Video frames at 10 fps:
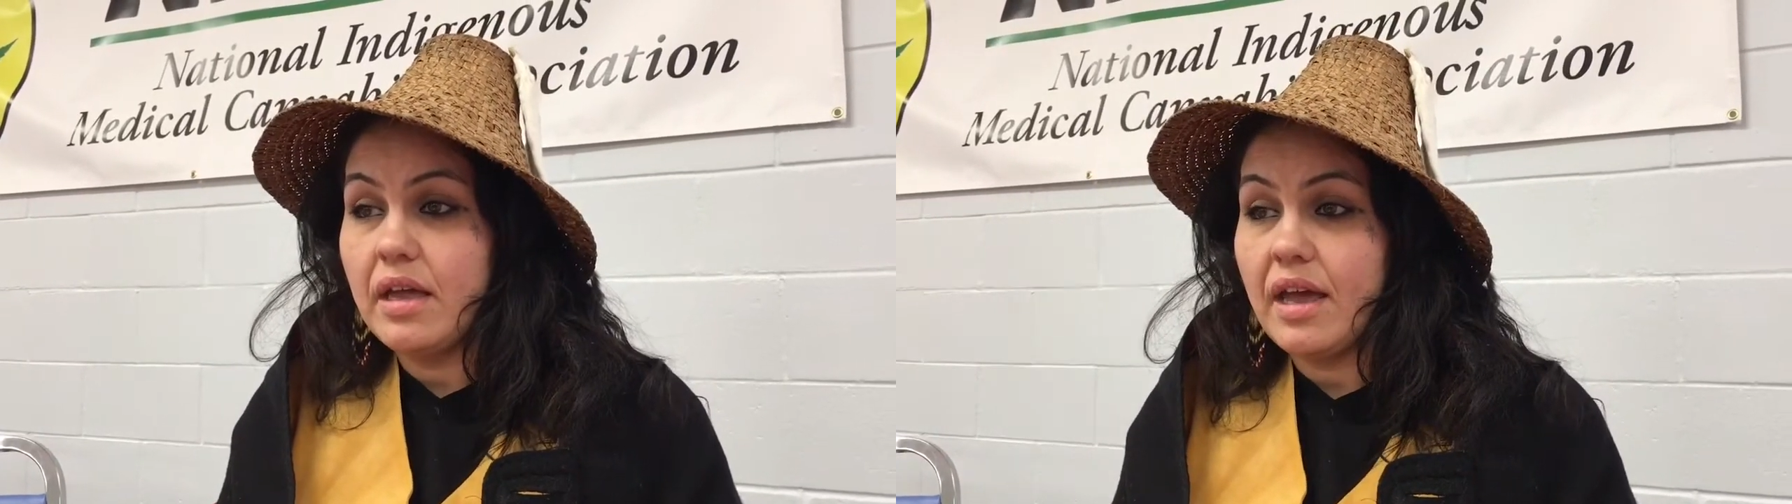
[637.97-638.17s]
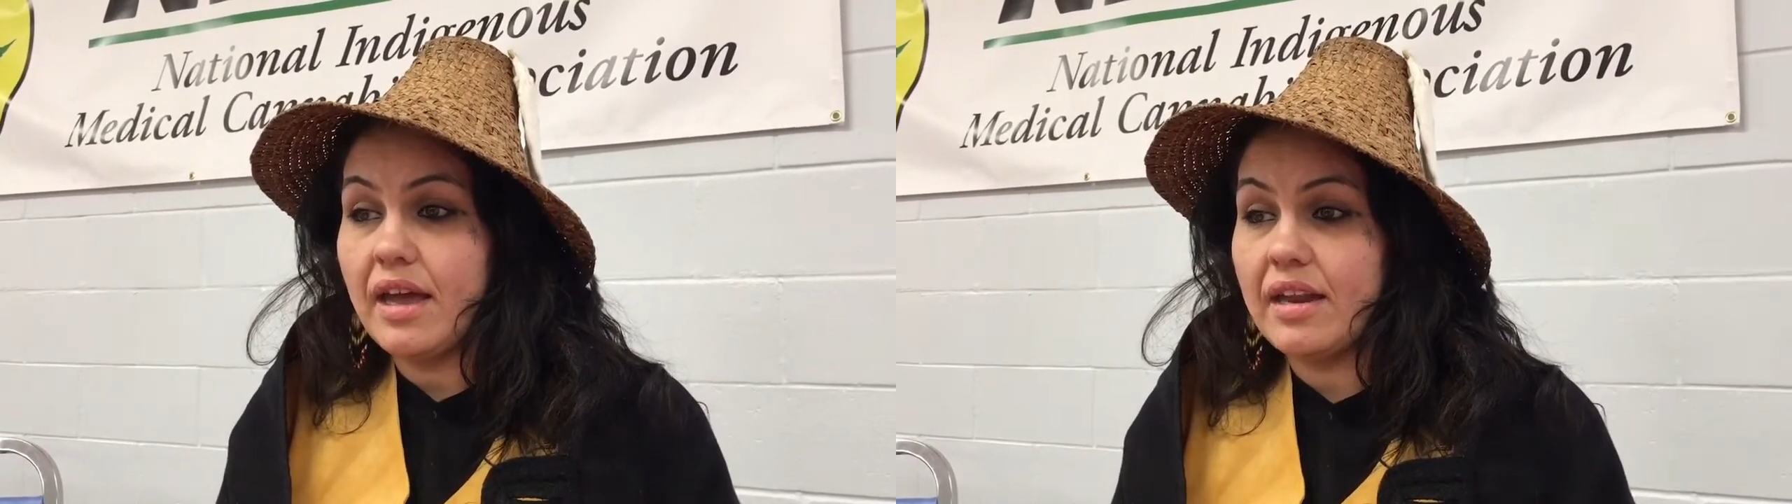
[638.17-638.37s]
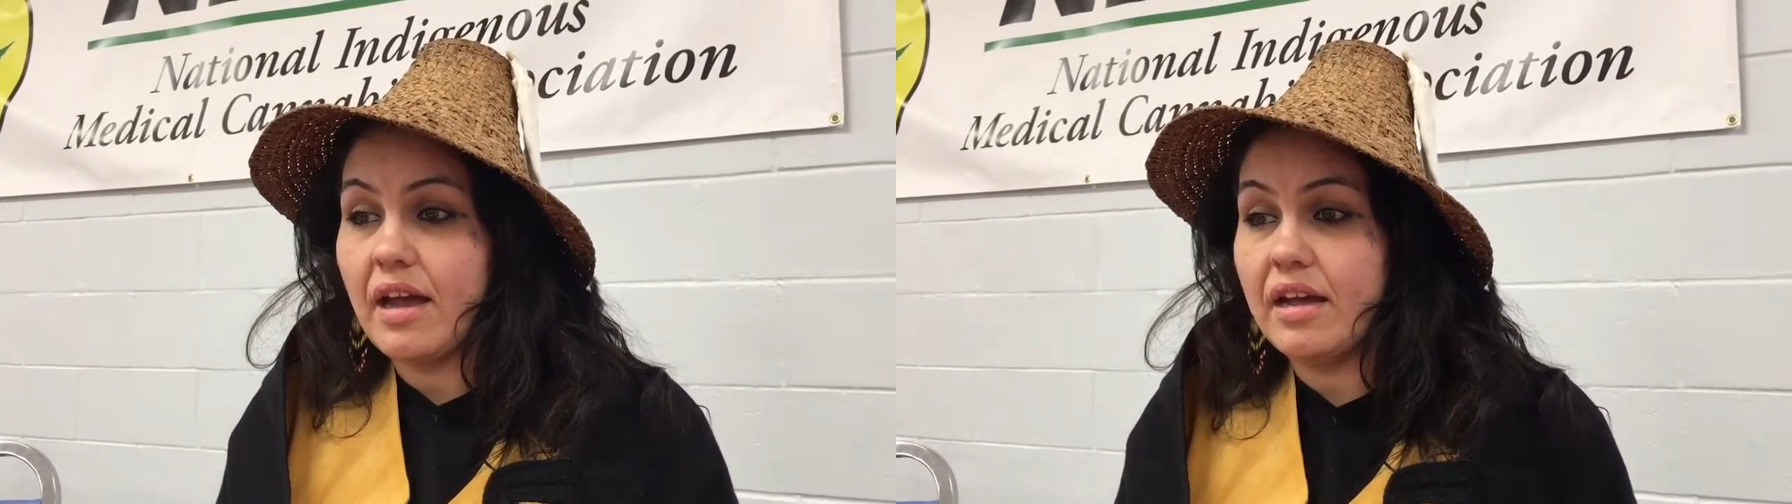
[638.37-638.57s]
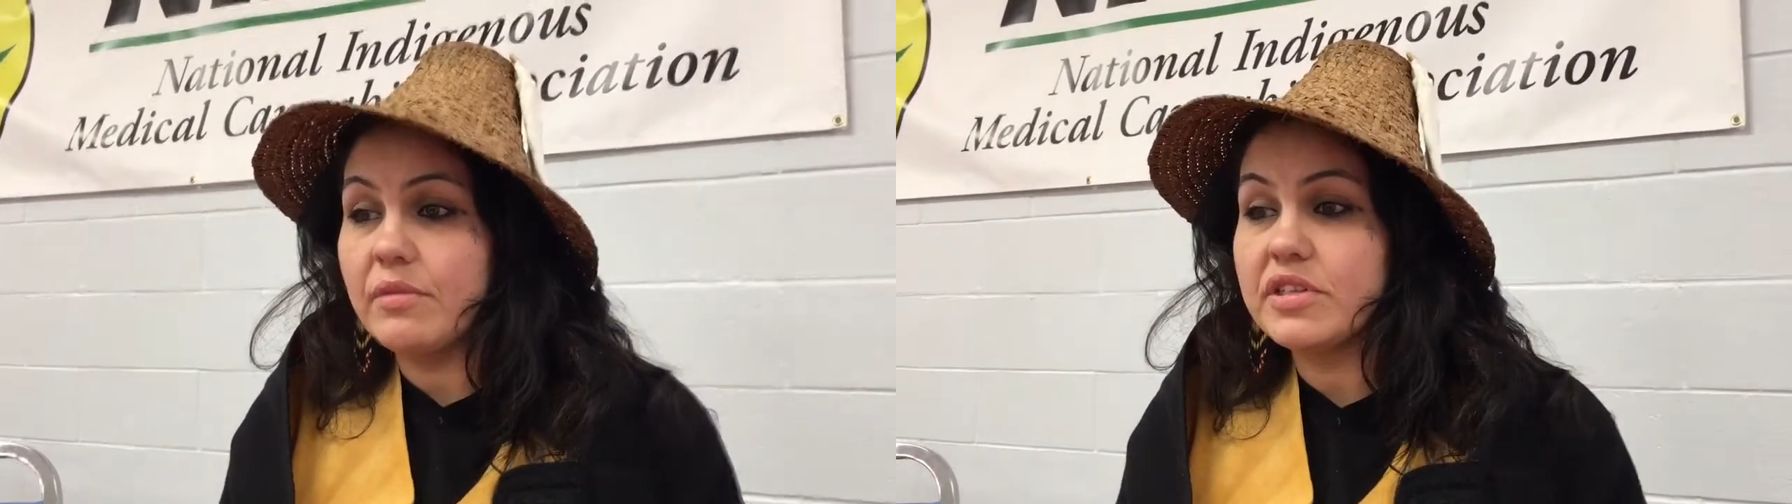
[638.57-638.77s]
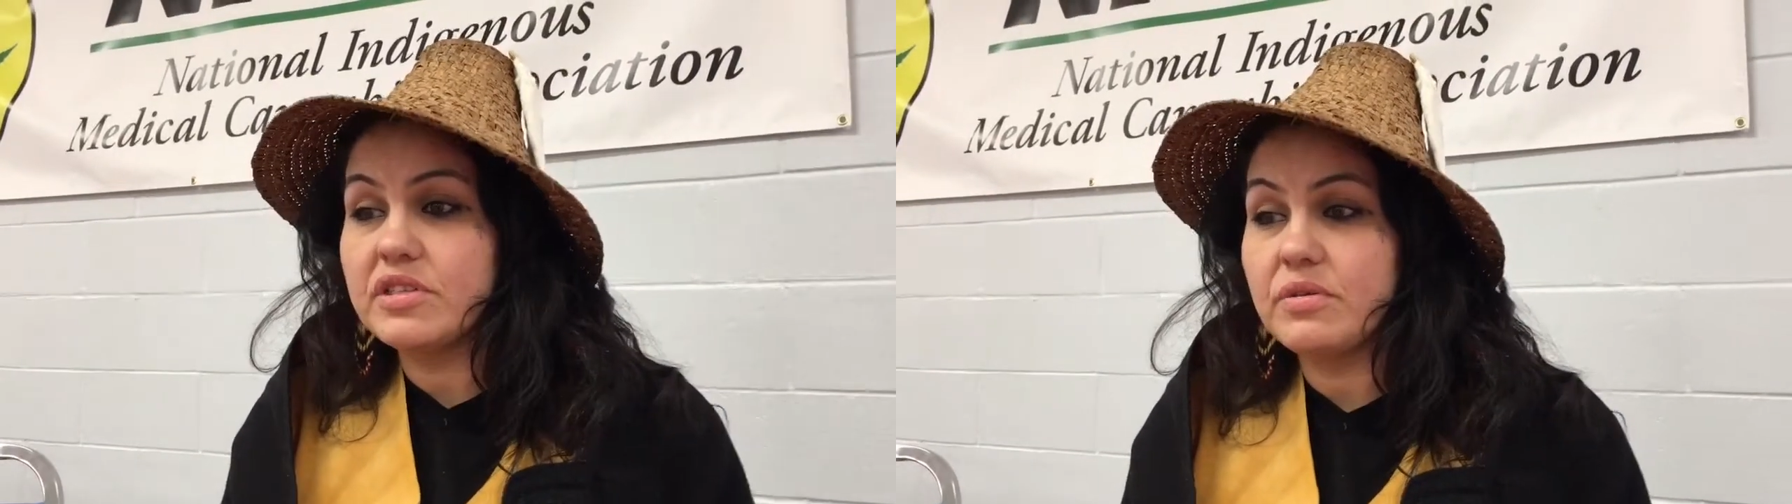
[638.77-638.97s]
and I
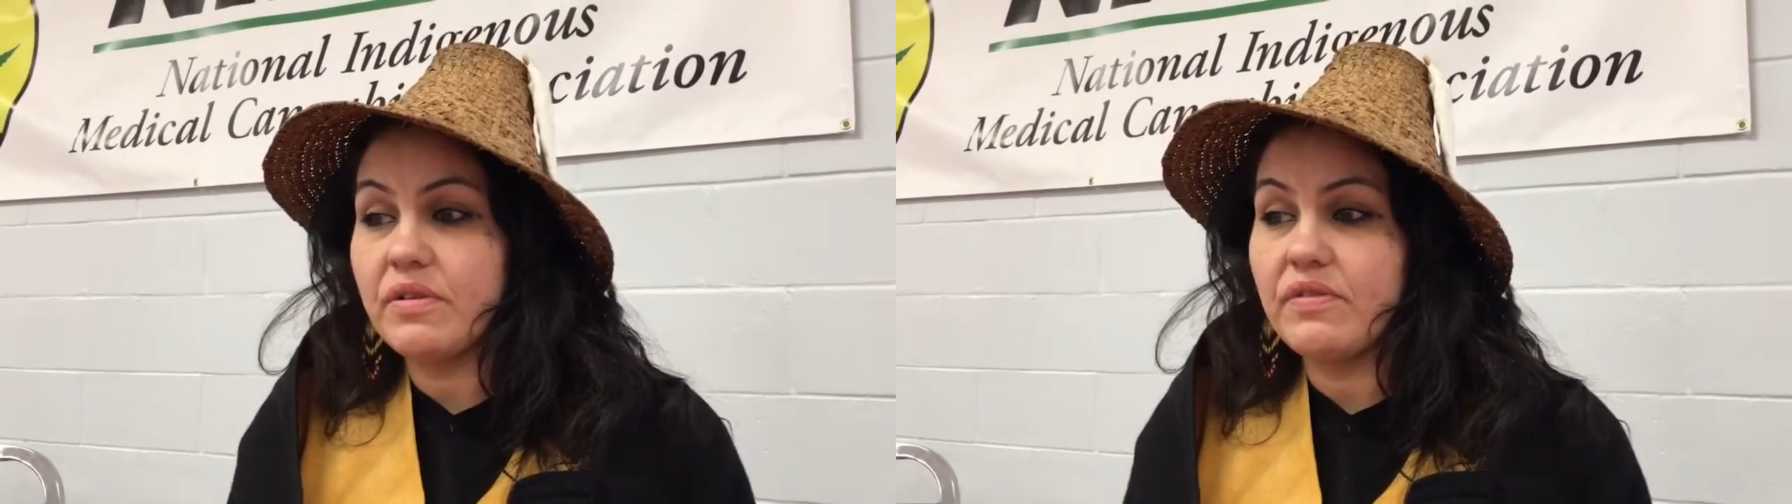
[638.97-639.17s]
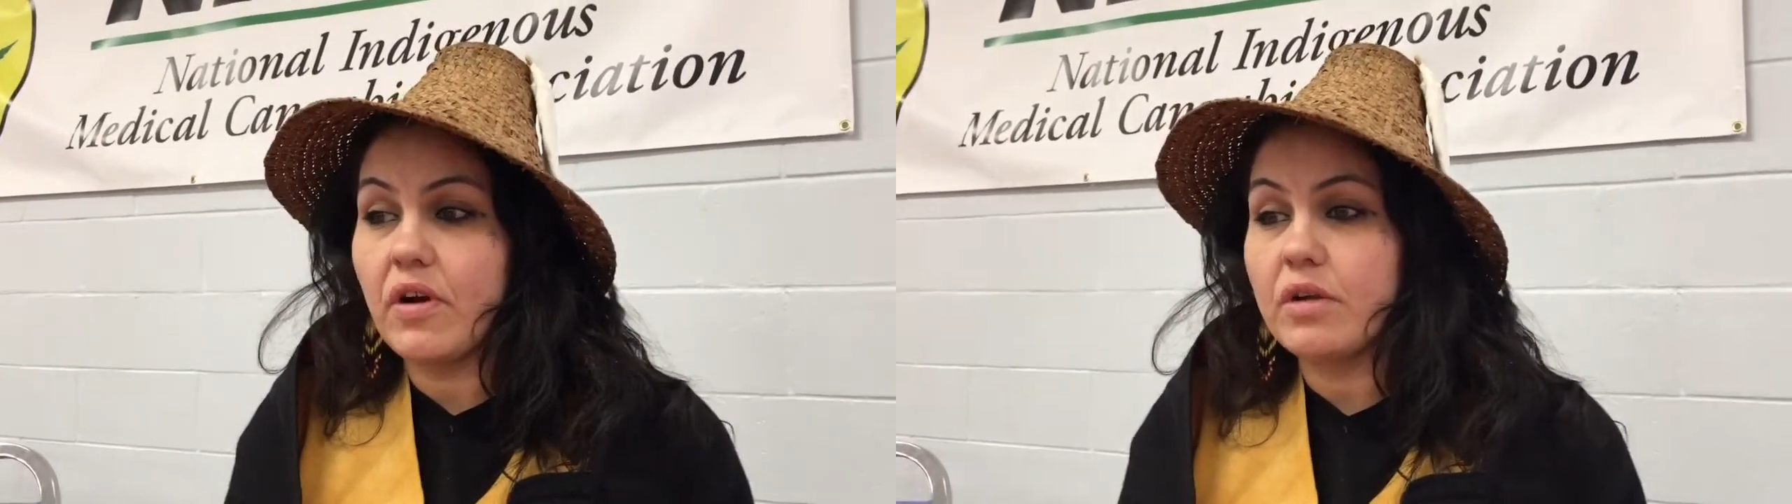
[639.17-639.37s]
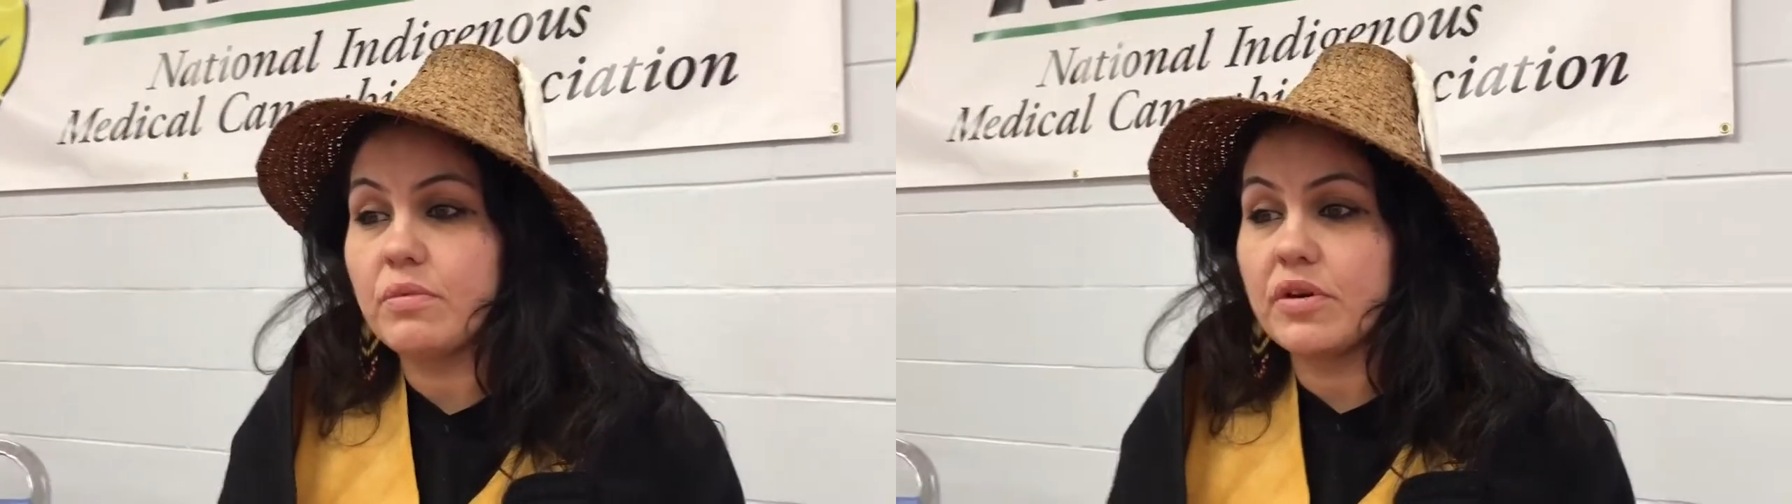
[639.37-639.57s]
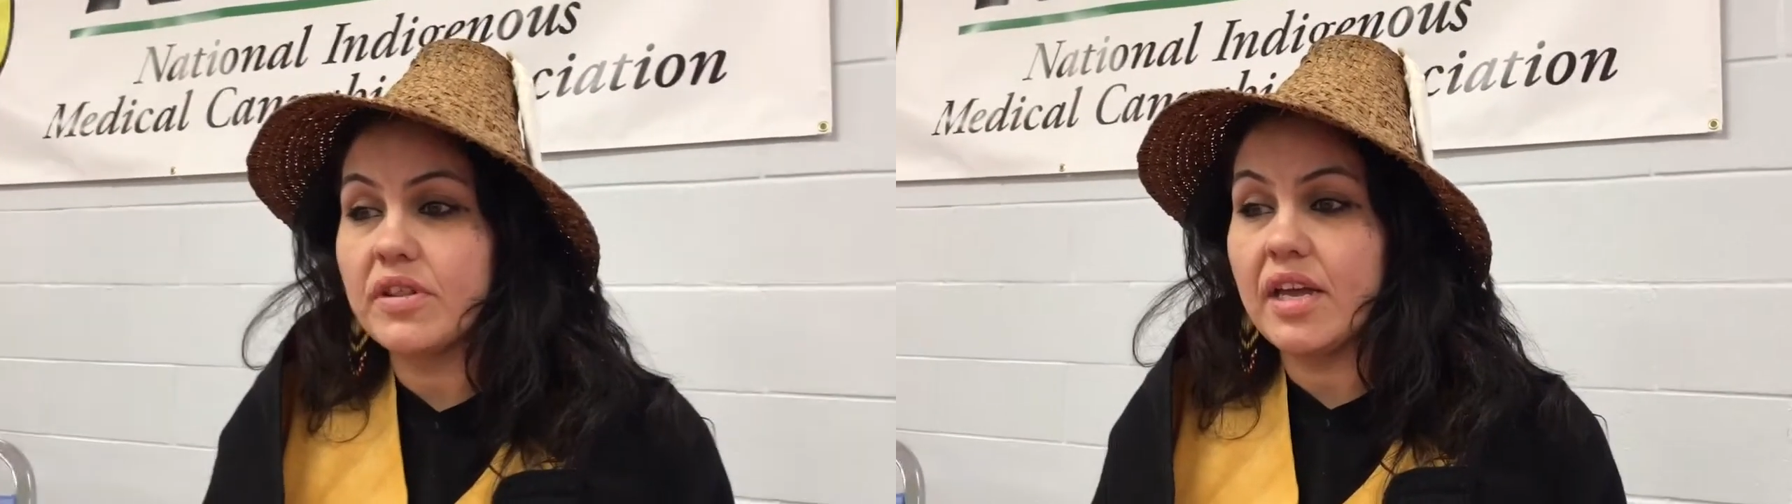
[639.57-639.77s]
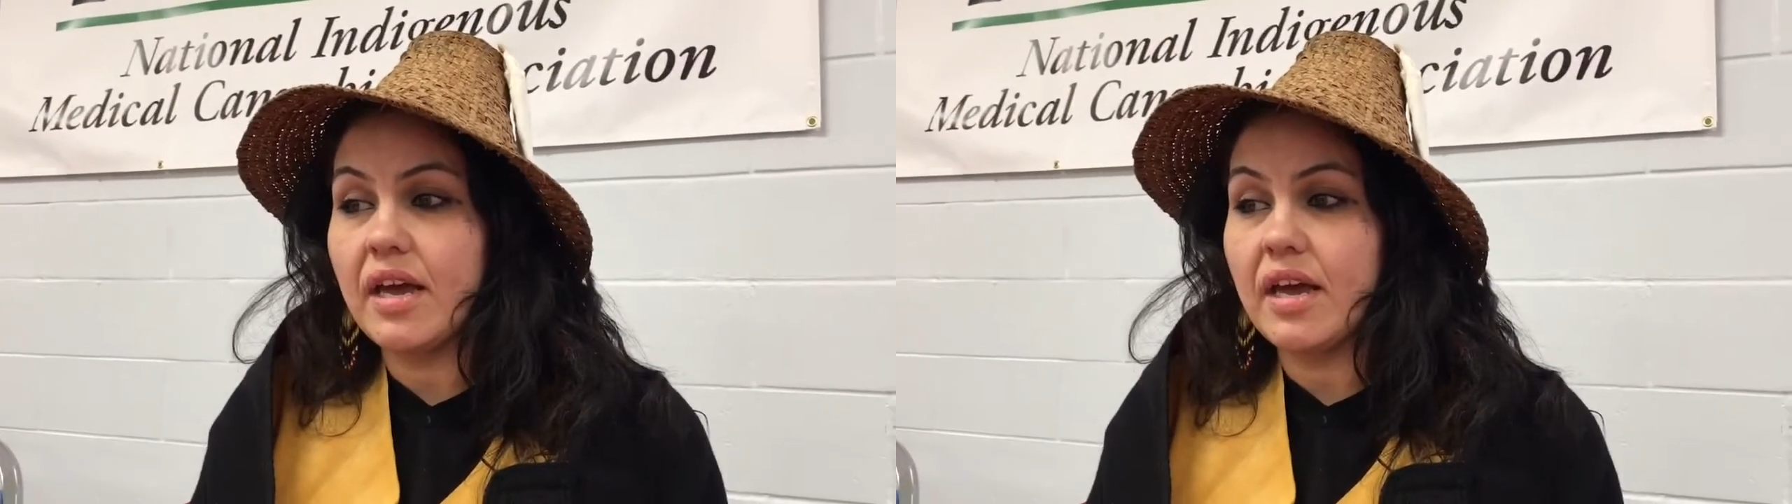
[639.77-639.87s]
went to a farm where they